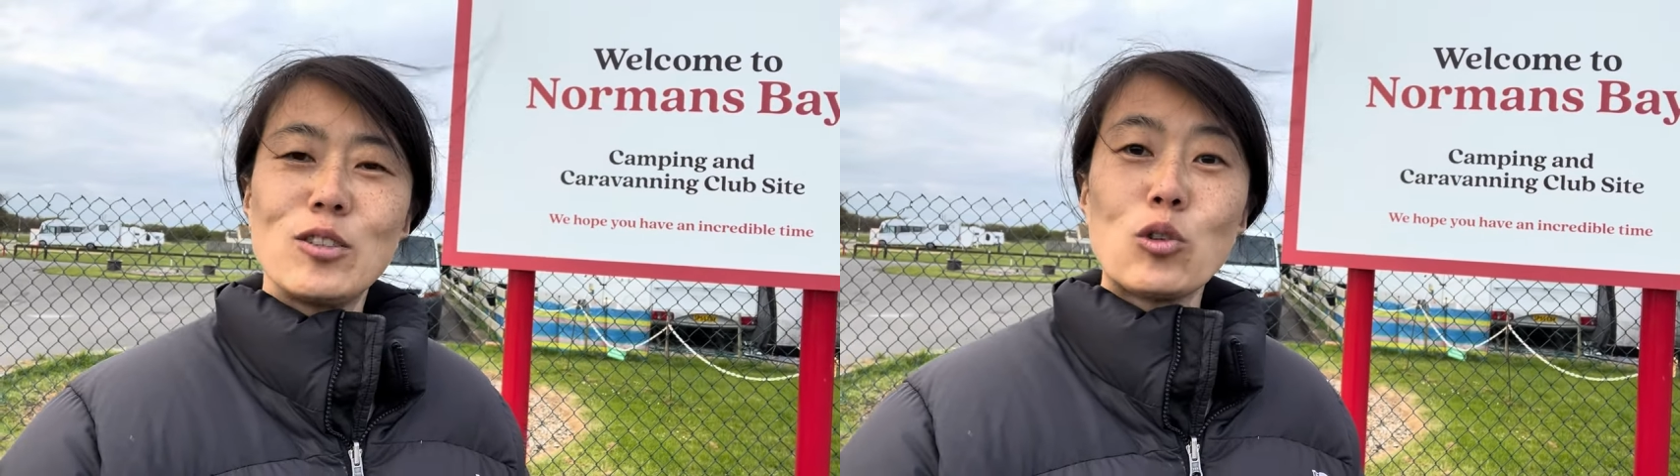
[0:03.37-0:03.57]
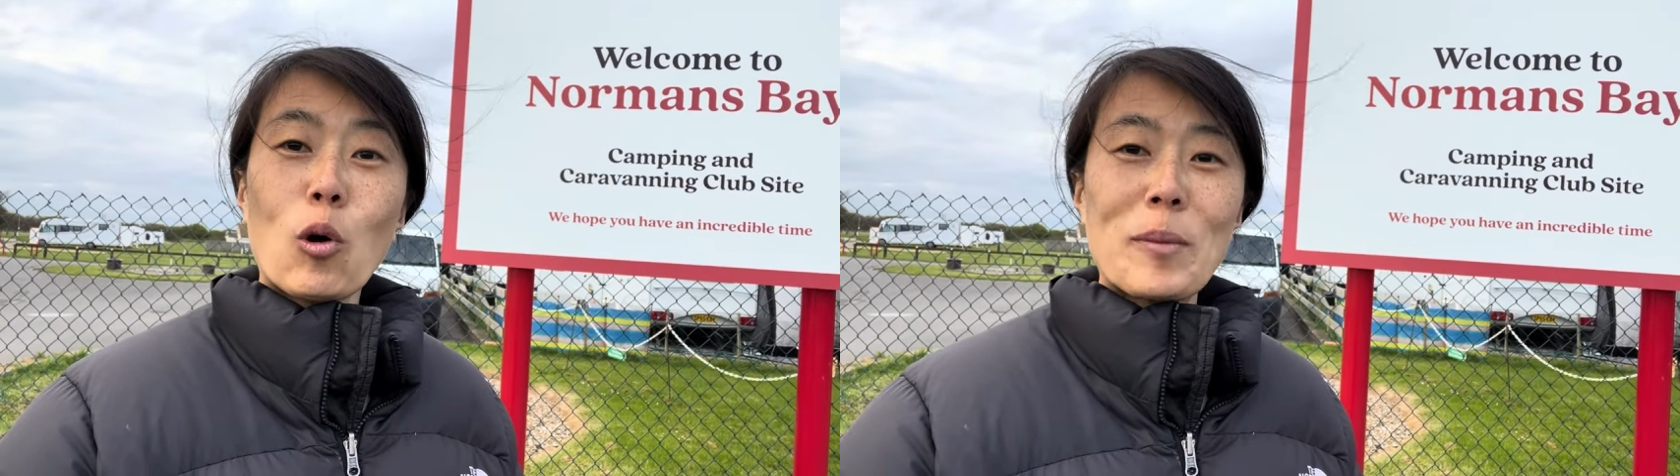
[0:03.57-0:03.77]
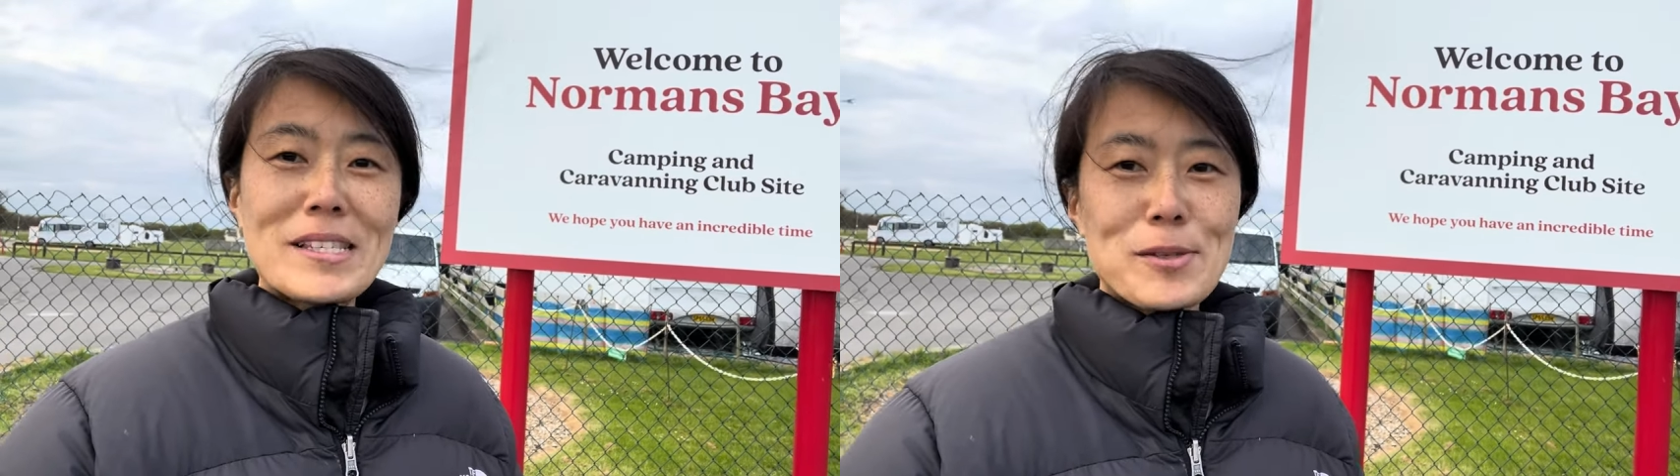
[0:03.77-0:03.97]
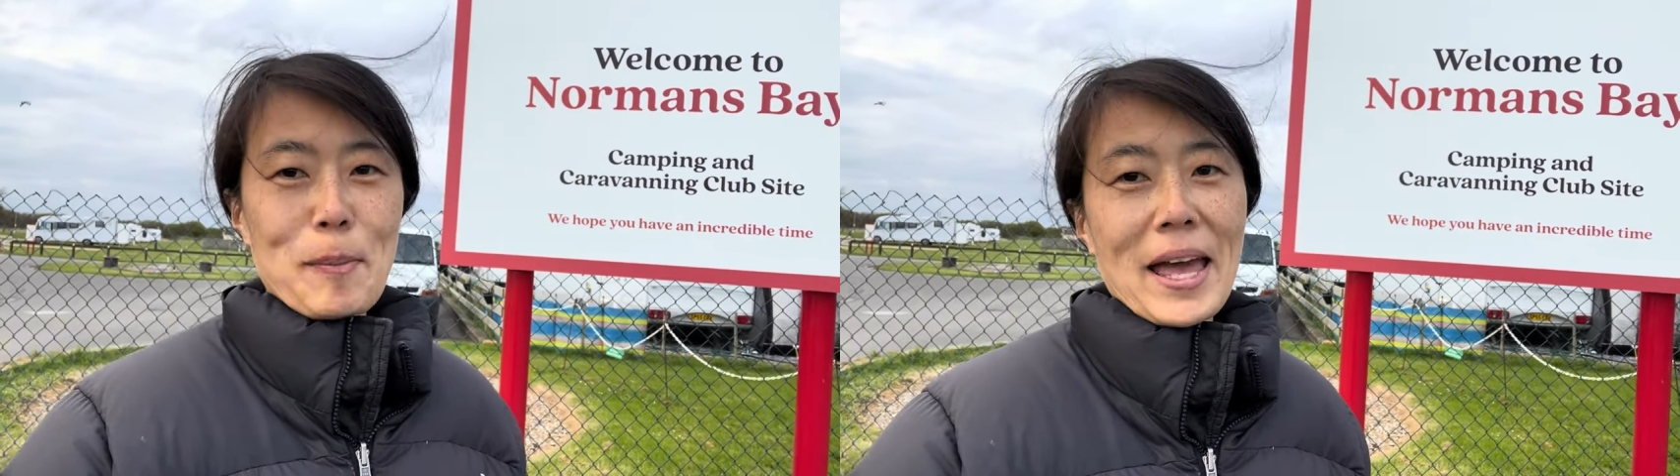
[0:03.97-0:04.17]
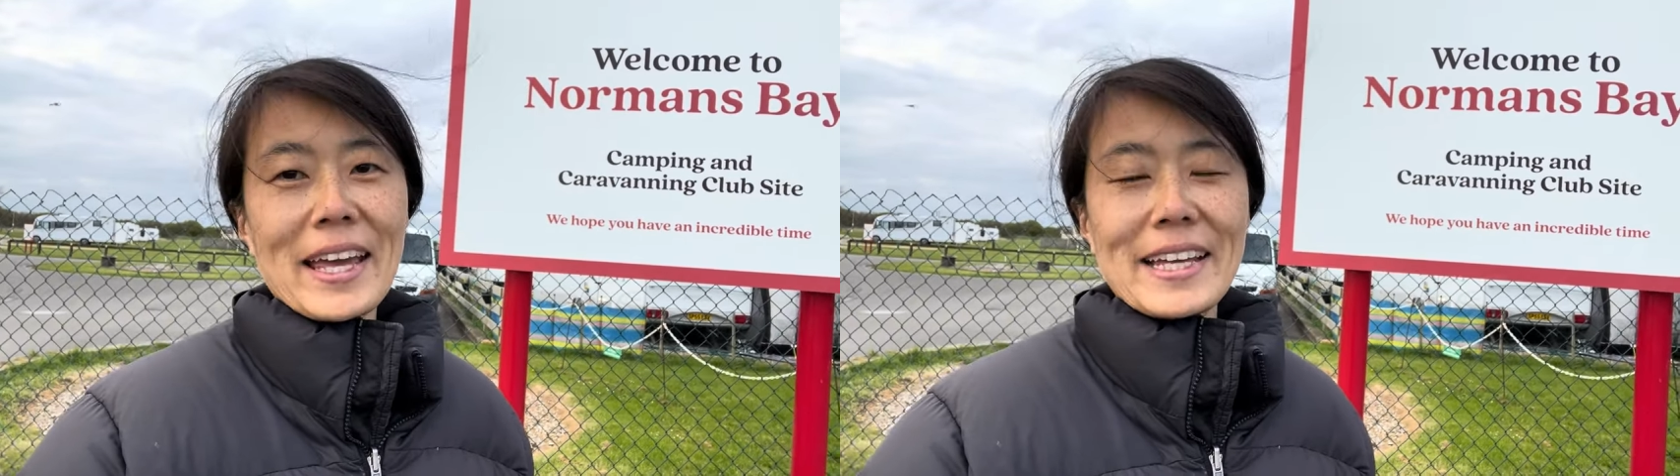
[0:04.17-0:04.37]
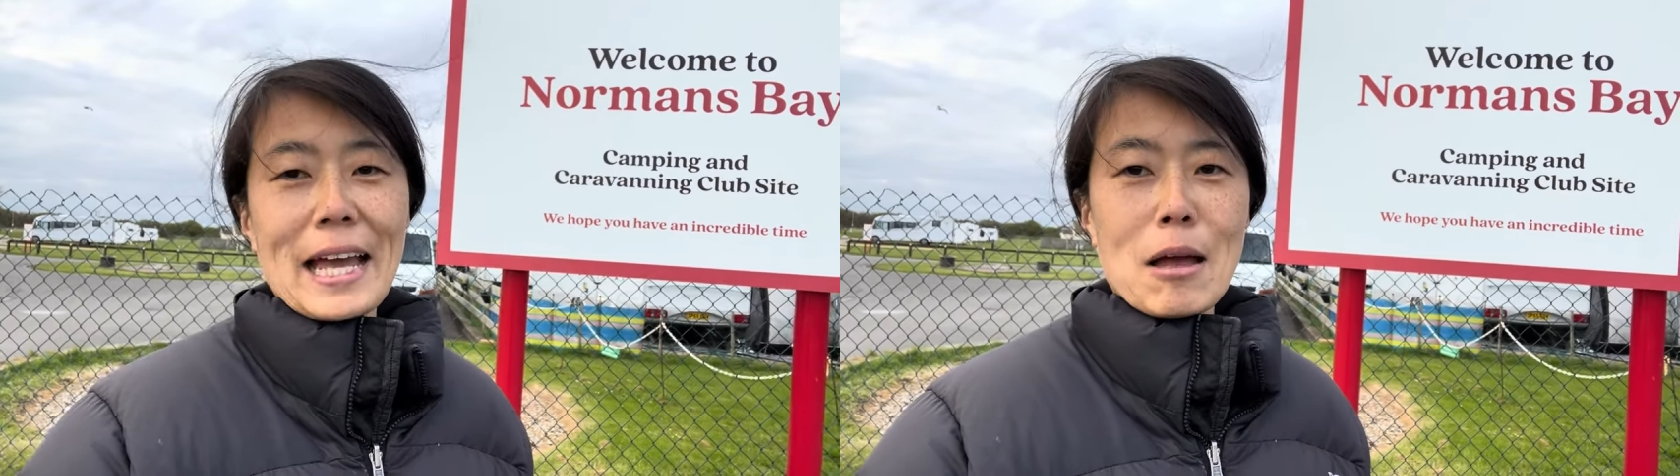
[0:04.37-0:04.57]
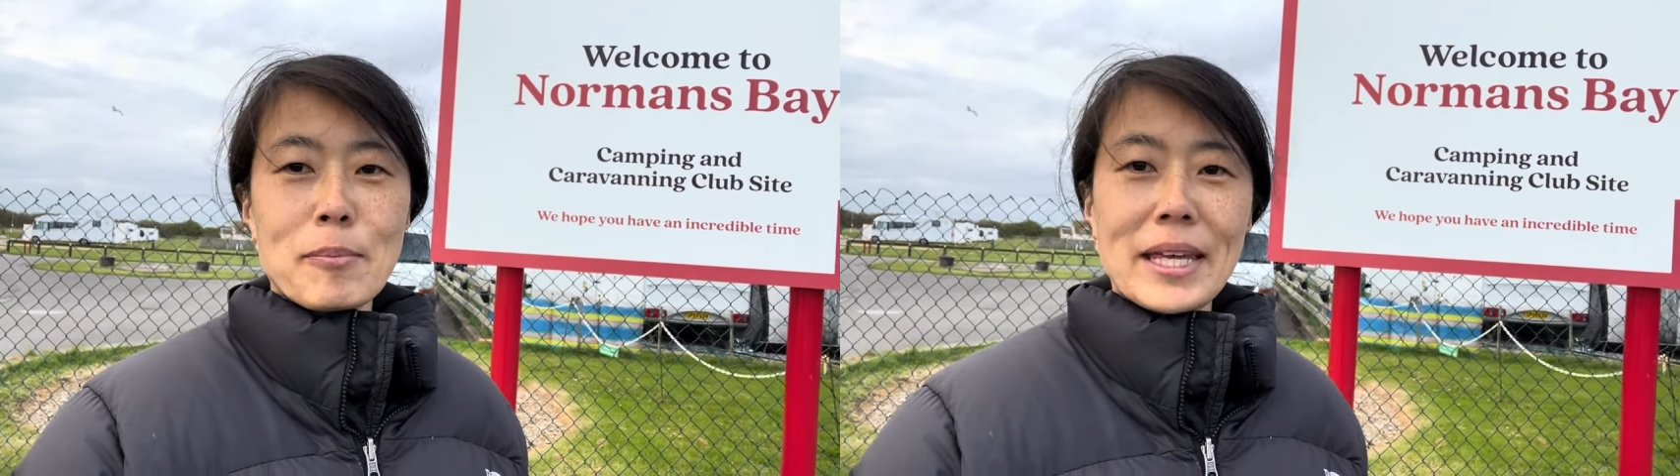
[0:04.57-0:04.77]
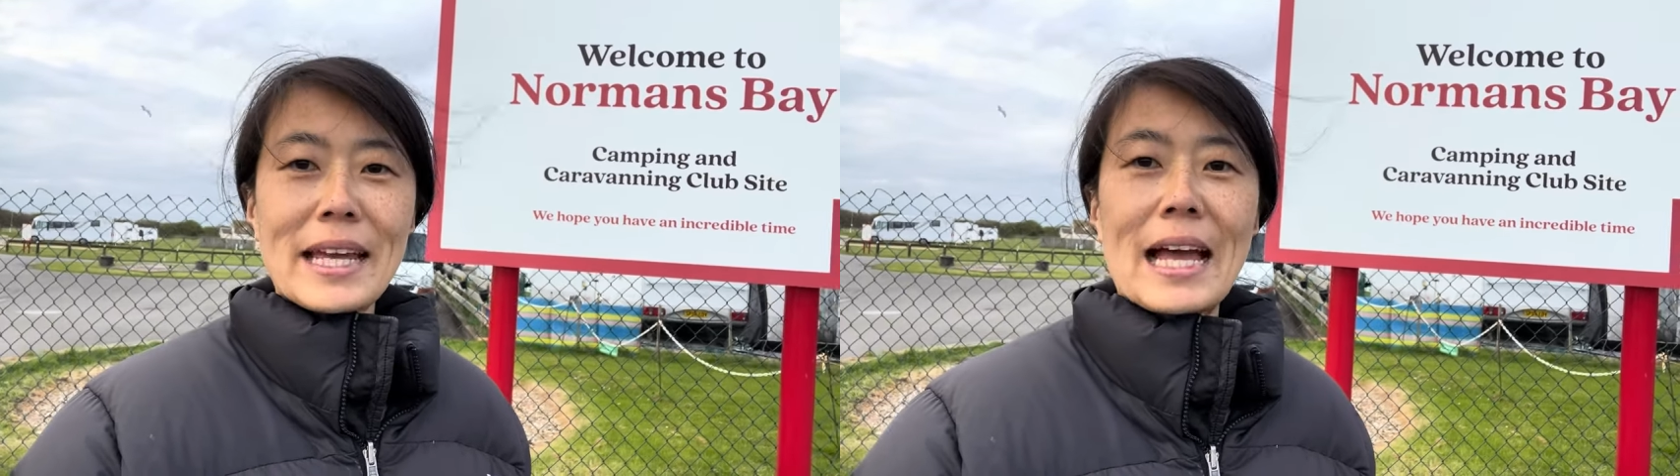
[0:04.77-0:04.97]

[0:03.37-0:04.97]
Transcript: Norman's Bay Camping